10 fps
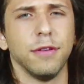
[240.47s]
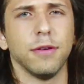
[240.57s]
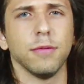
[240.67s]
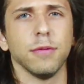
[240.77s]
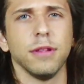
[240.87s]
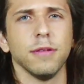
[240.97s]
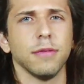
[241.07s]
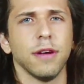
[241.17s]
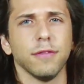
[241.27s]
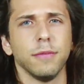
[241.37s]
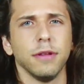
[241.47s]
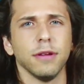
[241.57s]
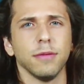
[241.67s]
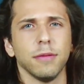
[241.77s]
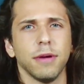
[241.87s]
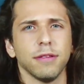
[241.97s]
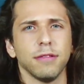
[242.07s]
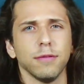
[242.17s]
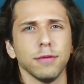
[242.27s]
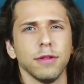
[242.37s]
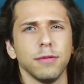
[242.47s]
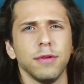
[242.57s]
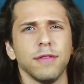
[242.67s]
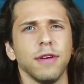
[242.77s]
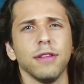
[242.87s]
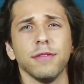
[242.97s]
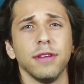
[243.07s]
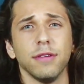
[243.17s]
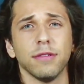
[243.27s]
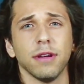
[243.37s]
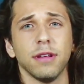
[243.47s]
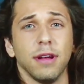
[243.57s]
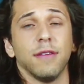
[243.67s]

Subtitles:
you're not familiar with the Bossa Nova rhythm, we have other videos on it.